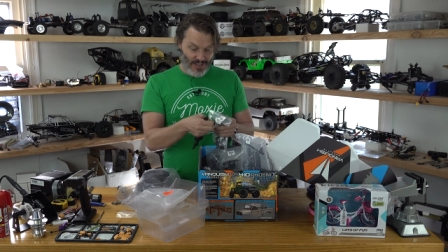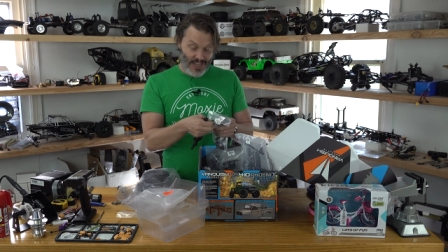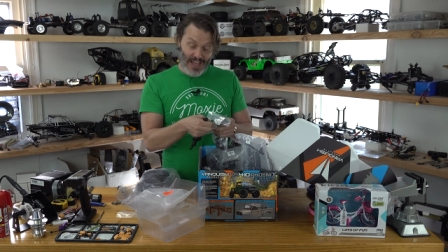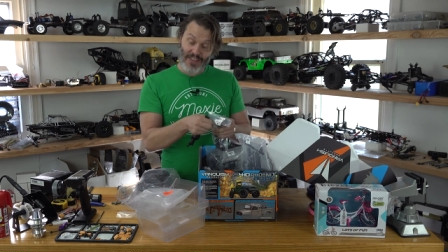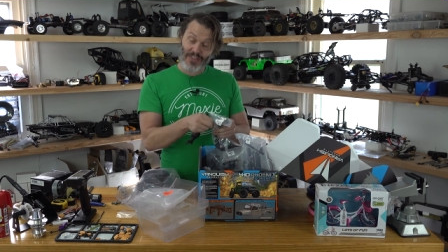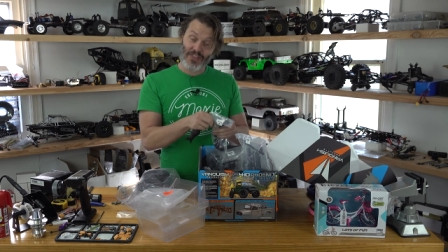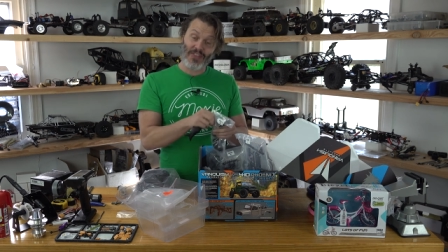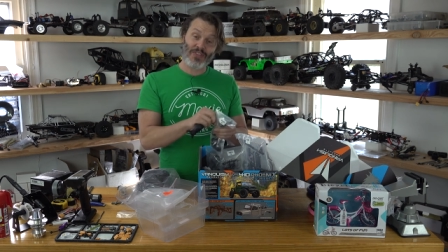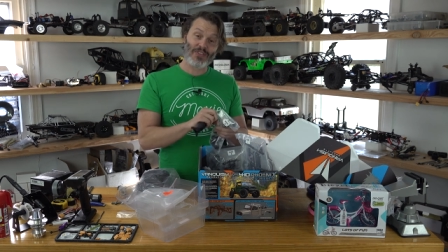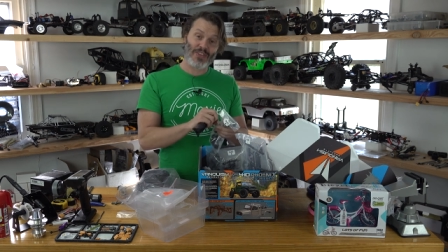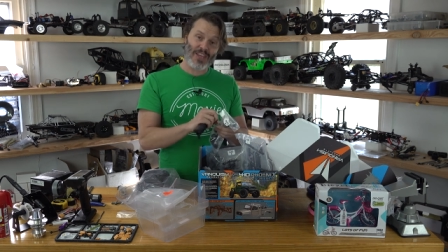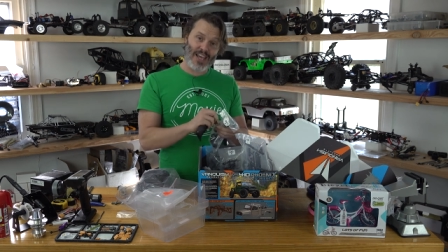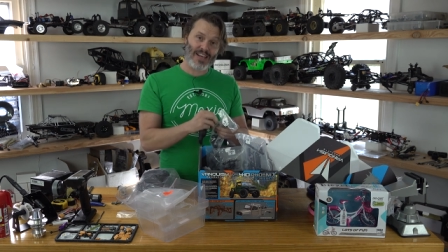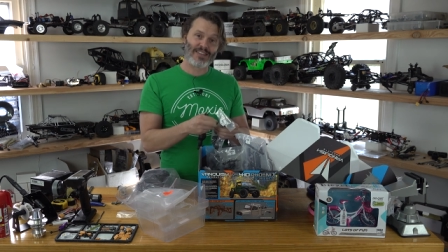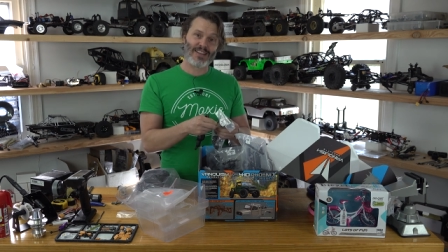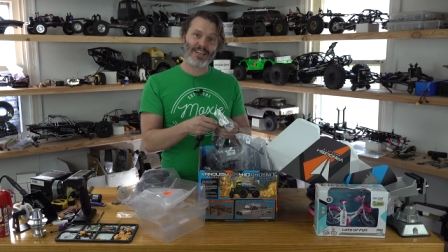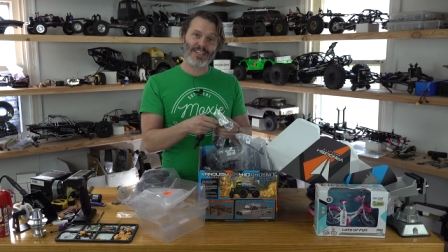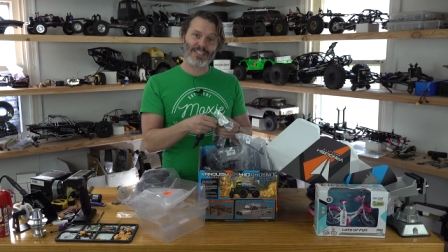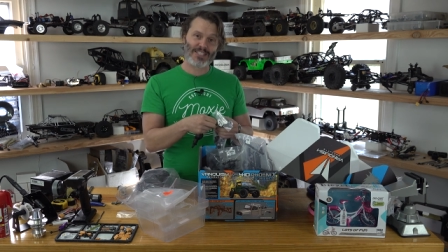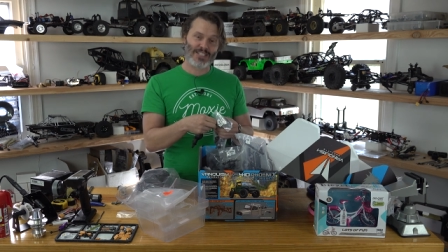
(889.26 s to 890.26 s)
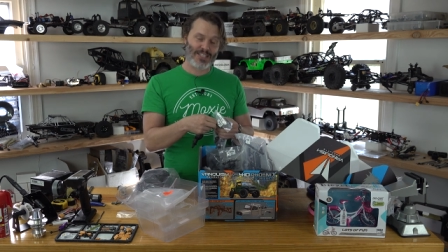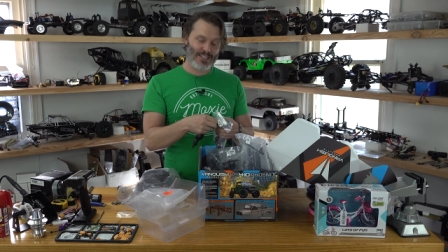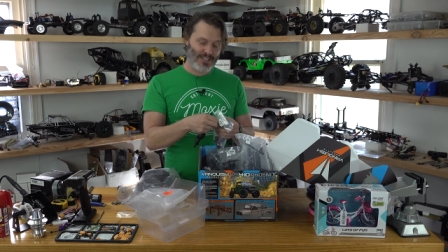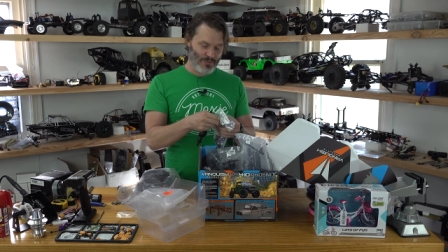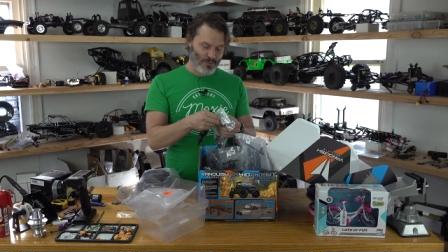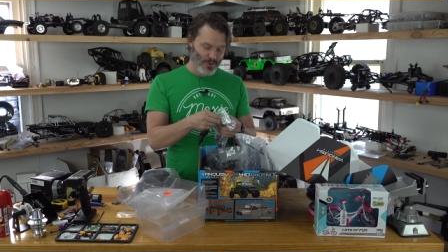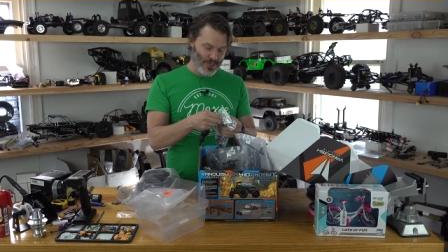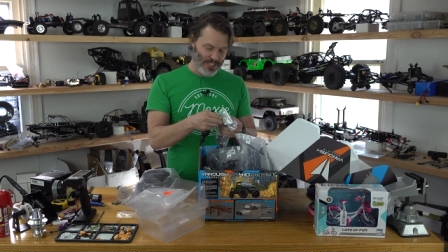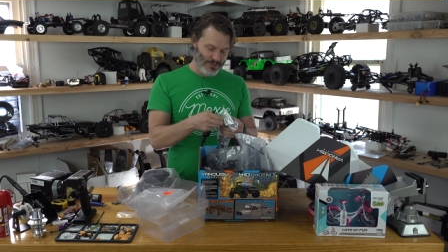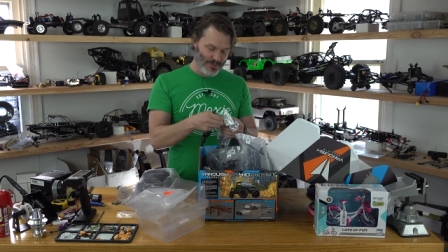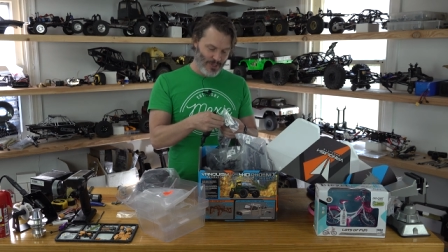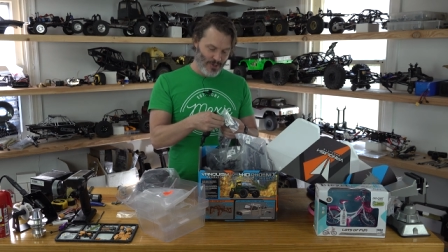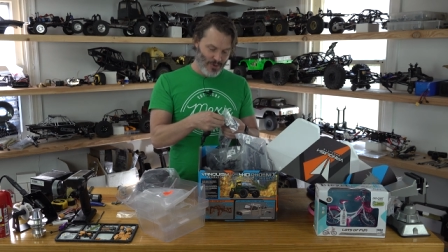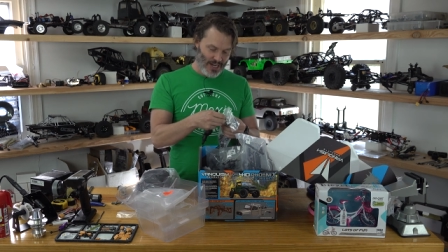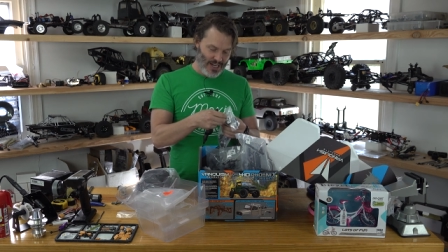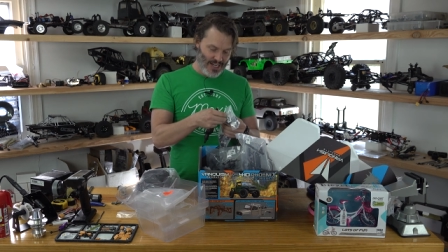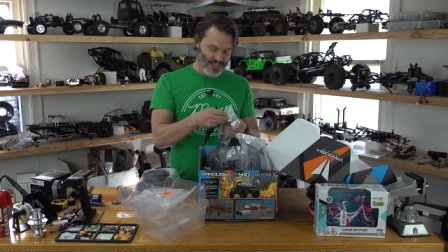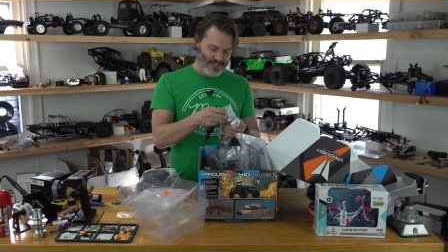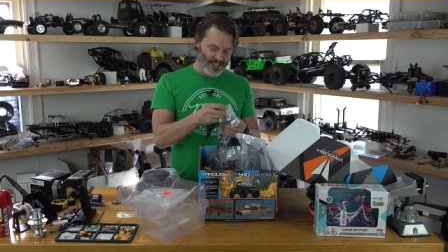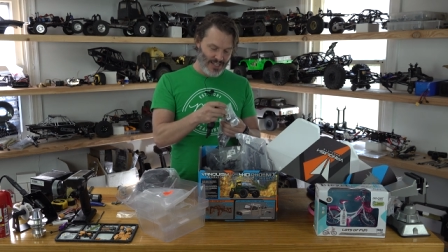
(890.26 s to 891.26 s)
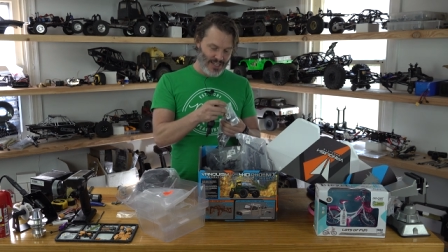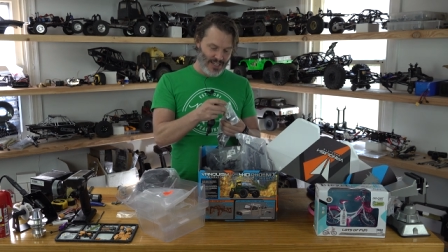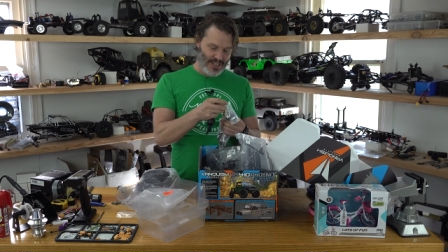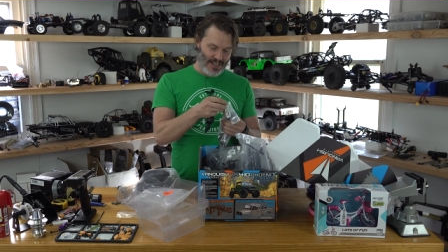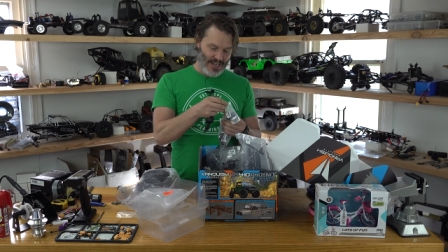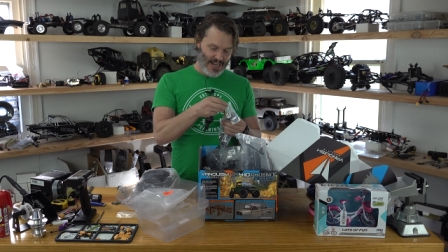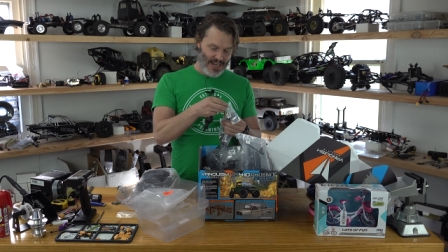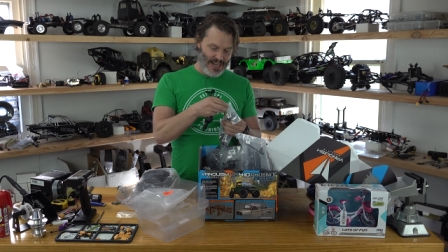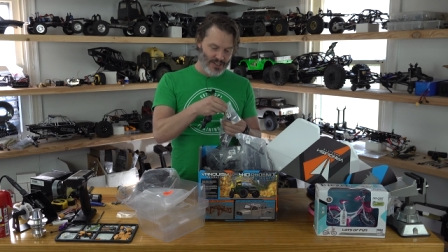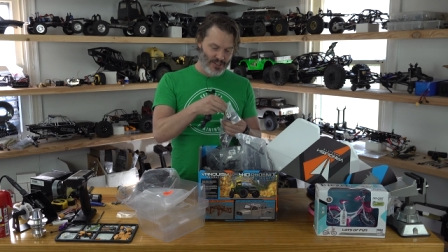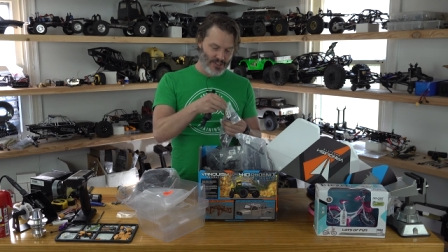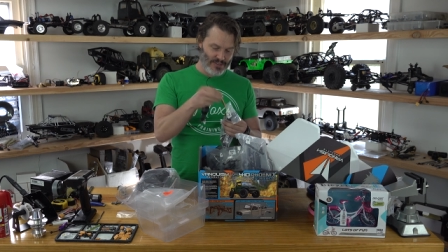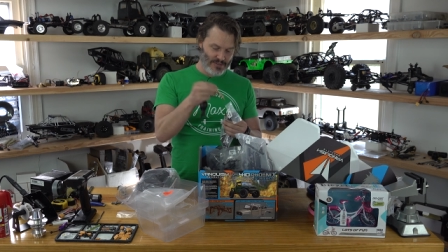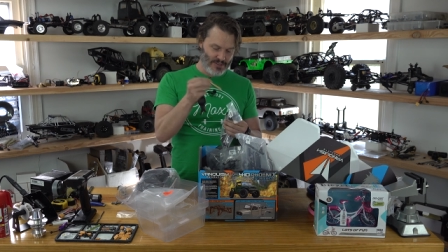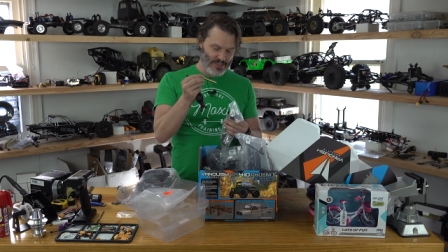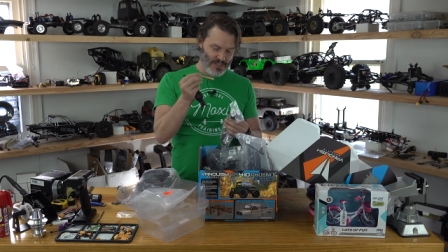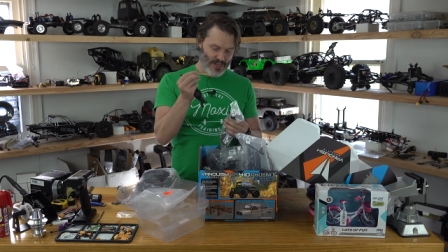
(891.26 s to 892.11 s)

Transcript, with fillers: and yet they still impress me when I get the kit in hand.